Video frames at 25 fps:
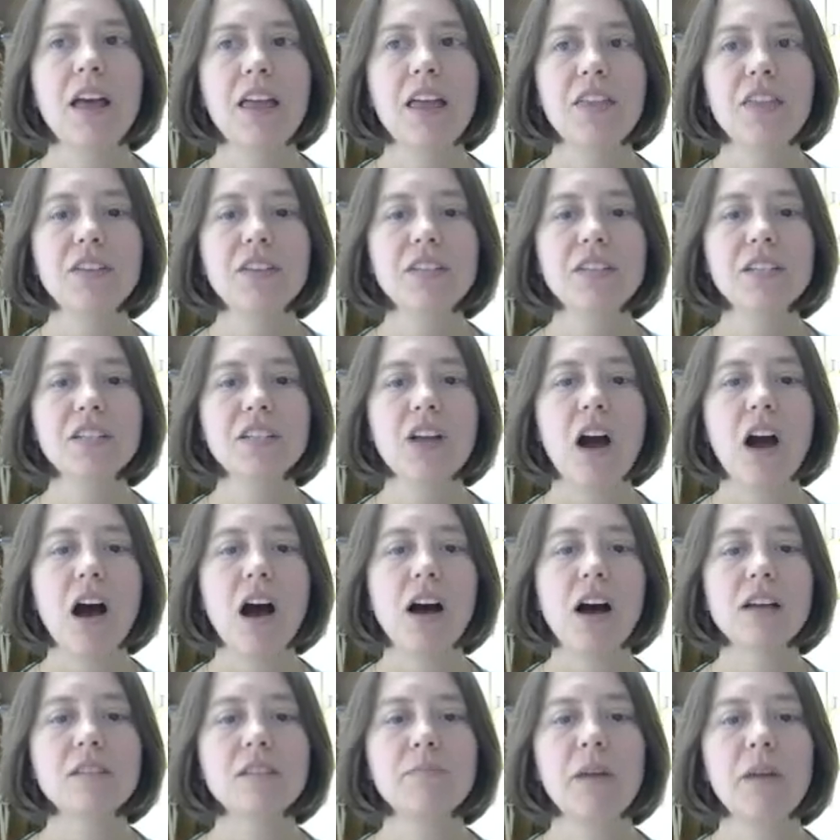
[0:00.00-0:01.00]
This is
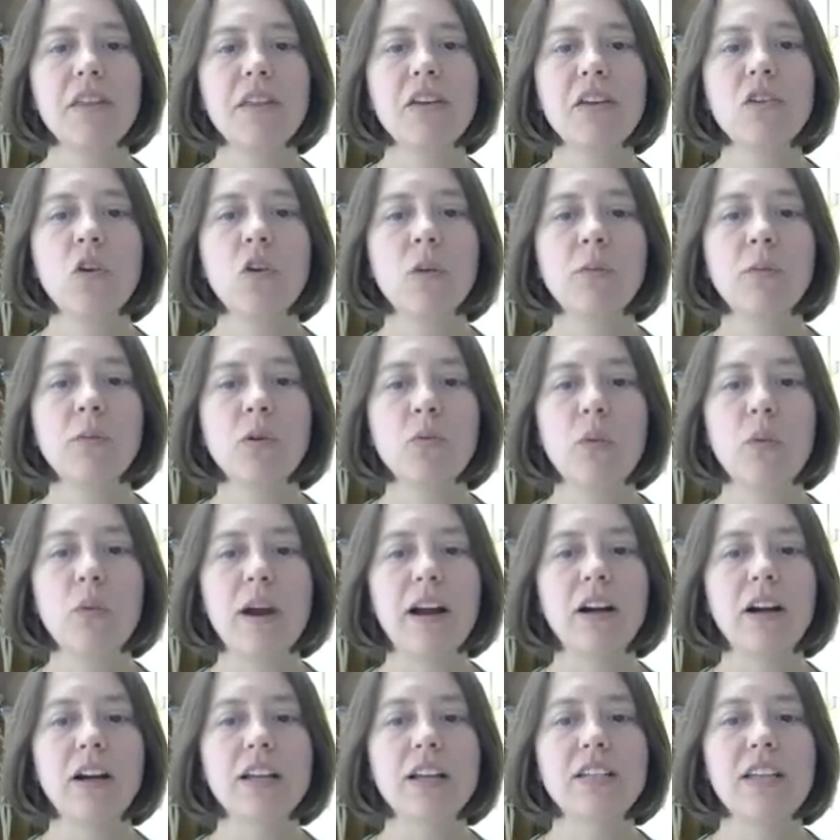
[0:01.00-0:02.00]
caused by the normal
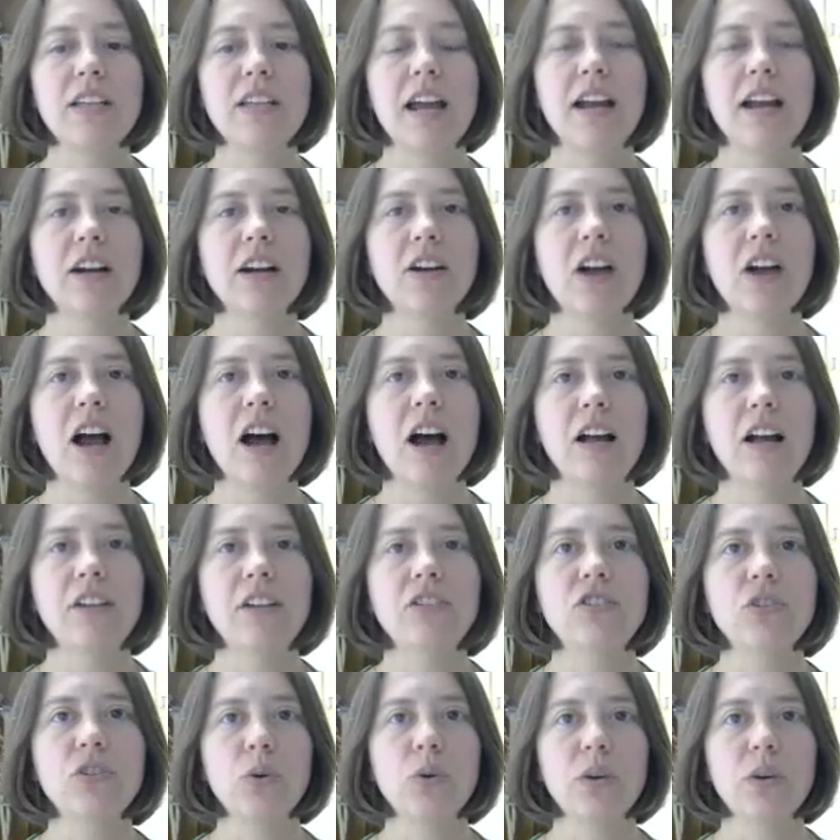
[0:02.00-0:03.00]
wear and tear on
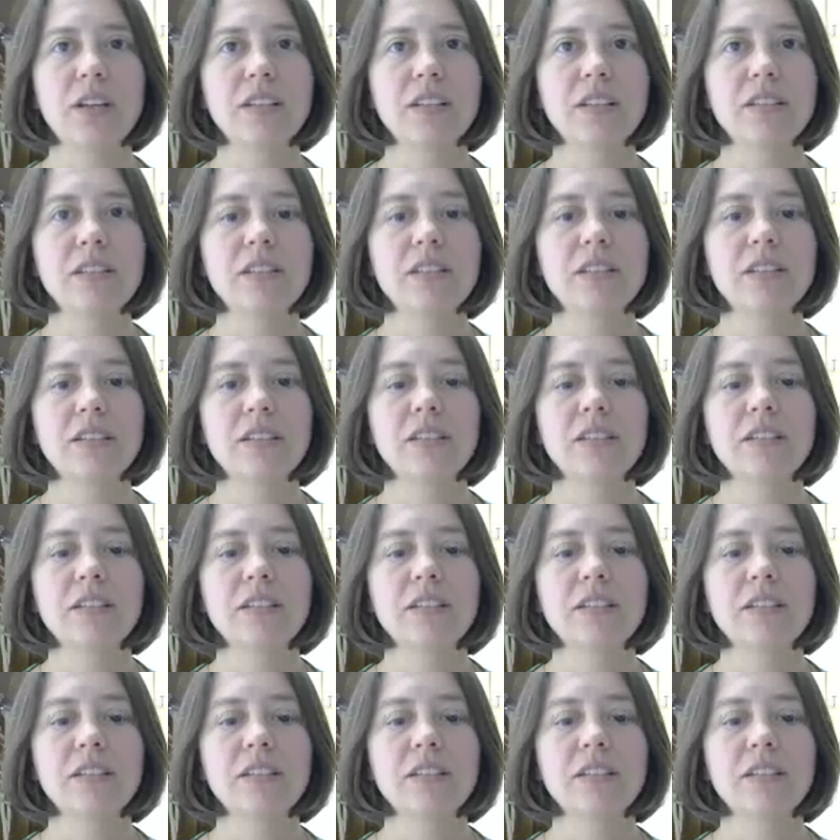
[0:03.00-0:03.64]
joints.